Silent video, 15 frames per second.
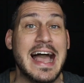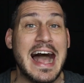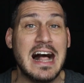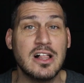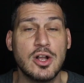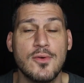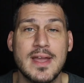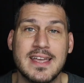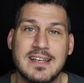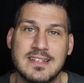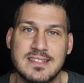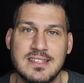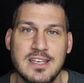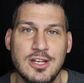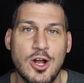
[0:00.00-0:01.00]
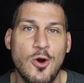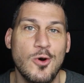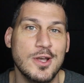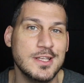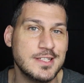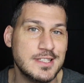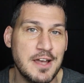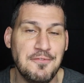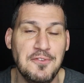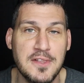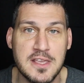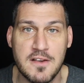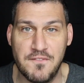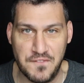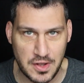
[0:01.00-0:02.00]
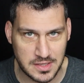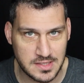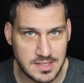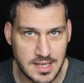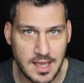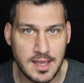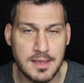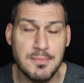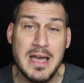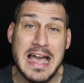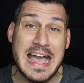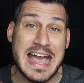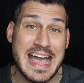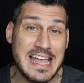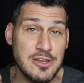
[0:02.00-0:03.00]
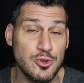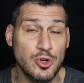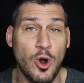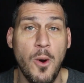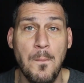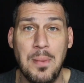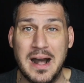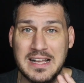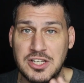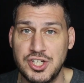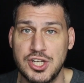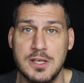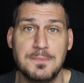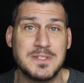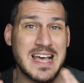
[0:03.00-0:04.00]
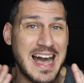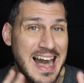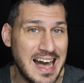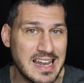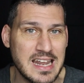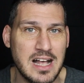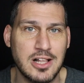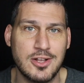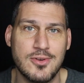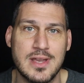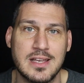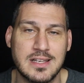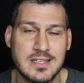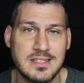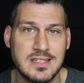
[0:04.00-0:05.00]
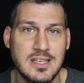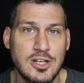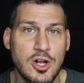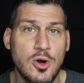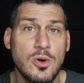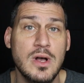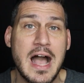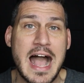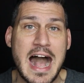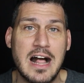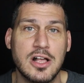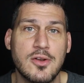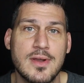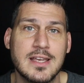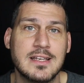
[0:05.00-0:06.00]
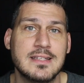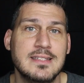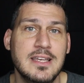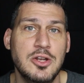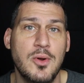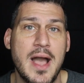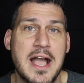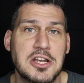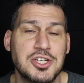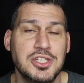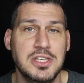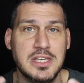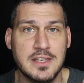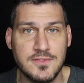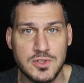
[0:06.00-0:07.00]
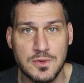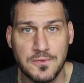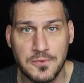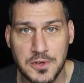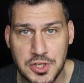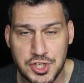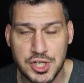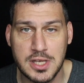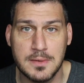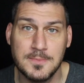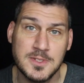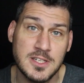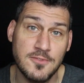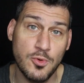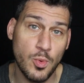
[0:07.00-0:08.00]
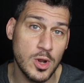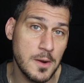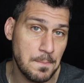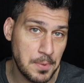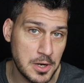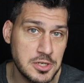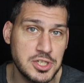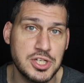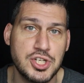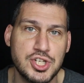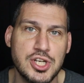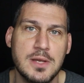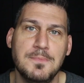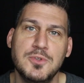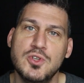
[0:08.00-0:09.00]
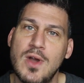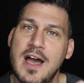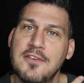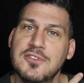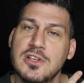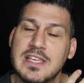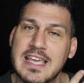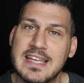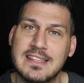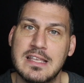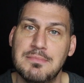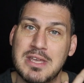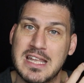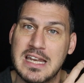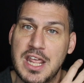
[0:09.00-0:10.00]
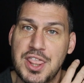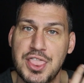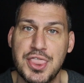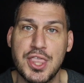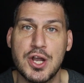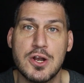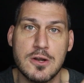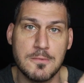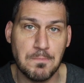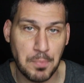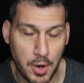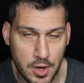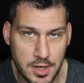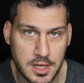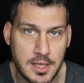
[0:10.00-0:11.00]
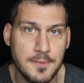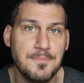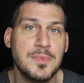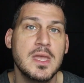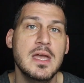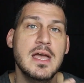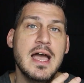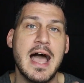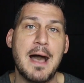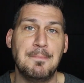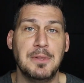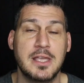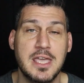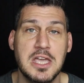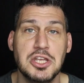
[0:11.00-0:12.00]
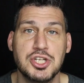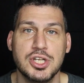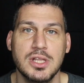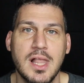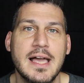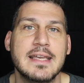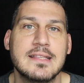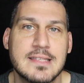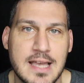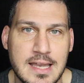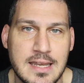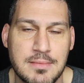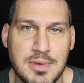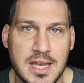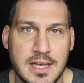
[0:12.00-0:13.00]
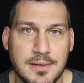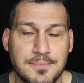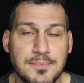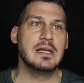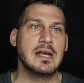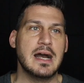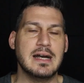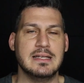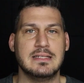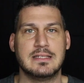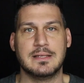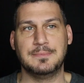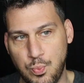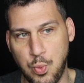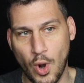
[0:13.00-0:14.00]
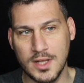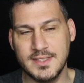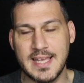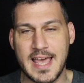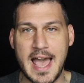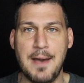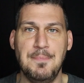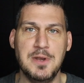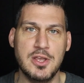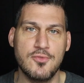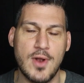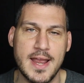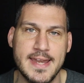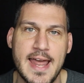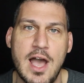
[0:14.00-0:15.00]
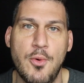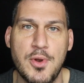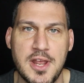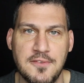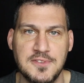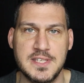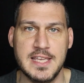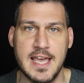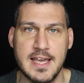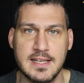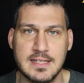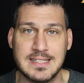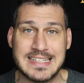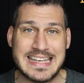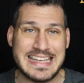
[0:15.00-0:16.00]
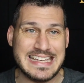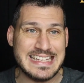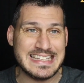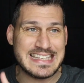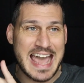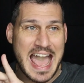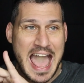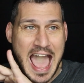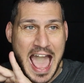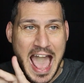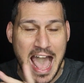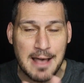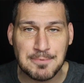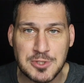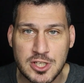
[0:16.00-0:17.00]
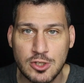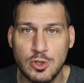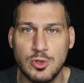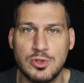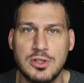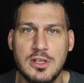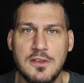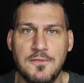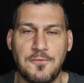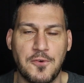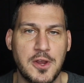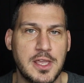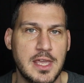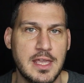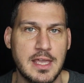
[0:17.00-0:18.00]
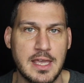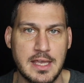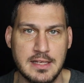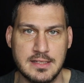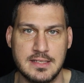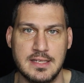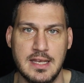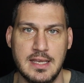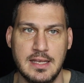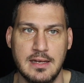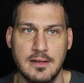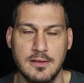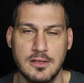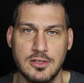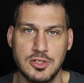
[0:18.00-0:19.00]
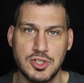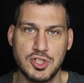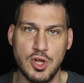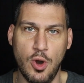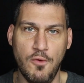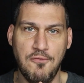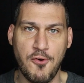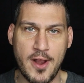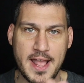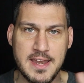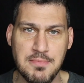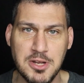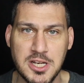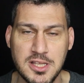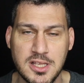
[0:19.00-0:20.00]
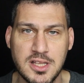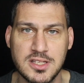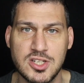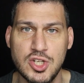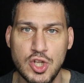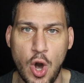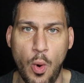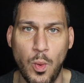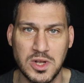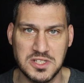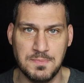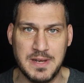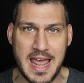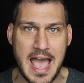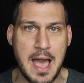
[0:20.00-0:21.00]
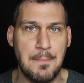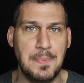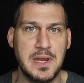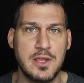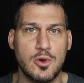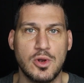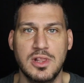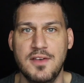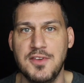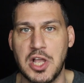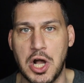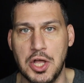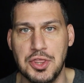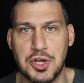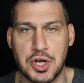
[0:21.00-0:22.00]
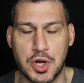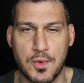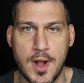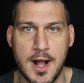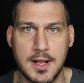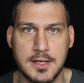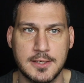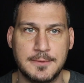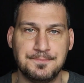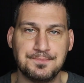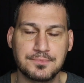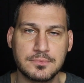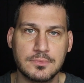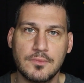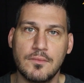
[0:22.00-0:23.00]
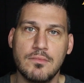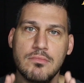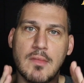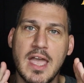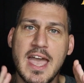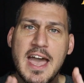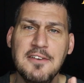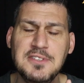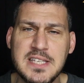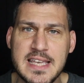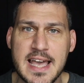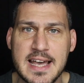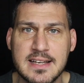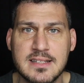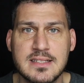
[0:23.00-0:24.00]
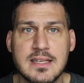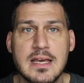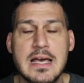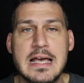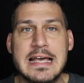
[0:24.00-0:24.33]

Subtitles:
Algorand Casino is definitely a fun time, and you don't buy chips on Algorand Casino. Algorand Casino actually gives you free chips. If you want to purchase chips, you have to get them in a third-party application like Tinyman. Guys, what's happening right now with FTX is absolutely freaking insane. So for anybody that doesn't know what's been happening or living under a rock, FTX